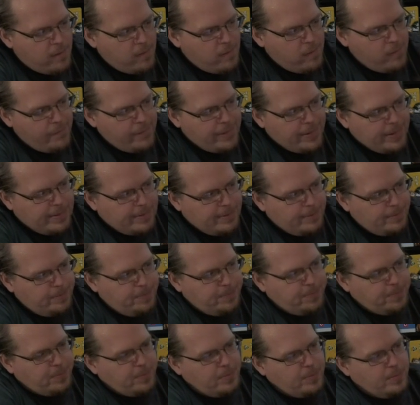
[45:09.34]

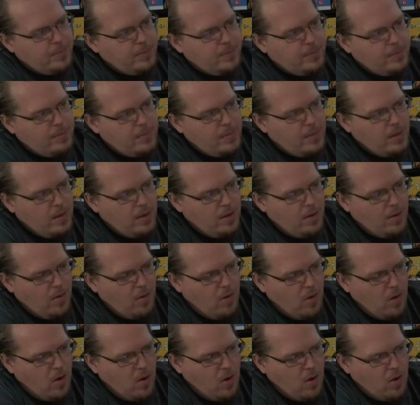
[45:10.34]

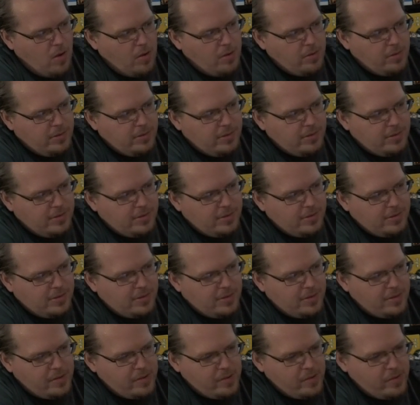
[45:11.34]

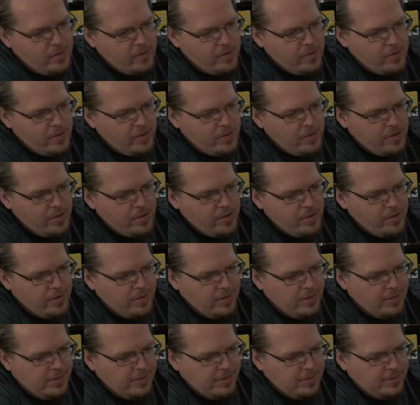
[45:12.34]

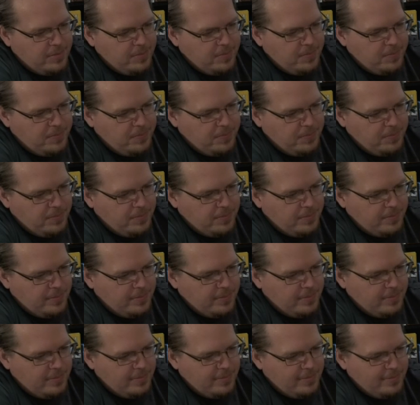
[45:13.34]

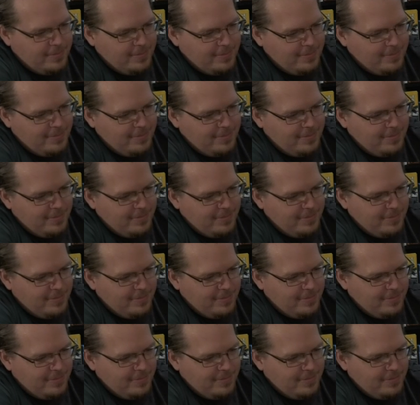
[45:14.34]

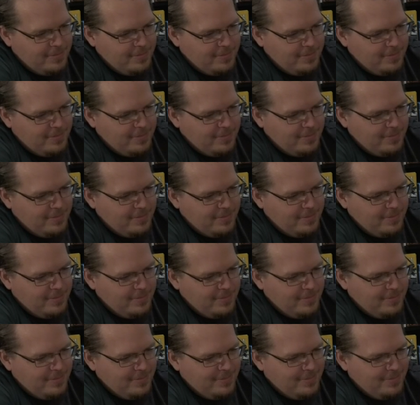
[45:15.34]

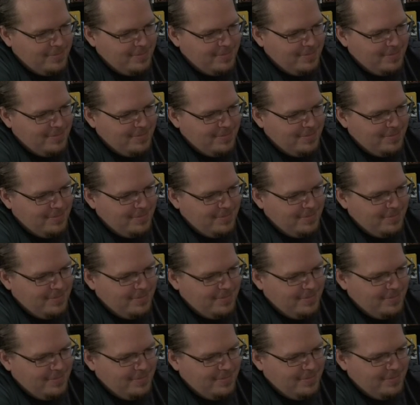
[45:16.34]
The person shown says nothing.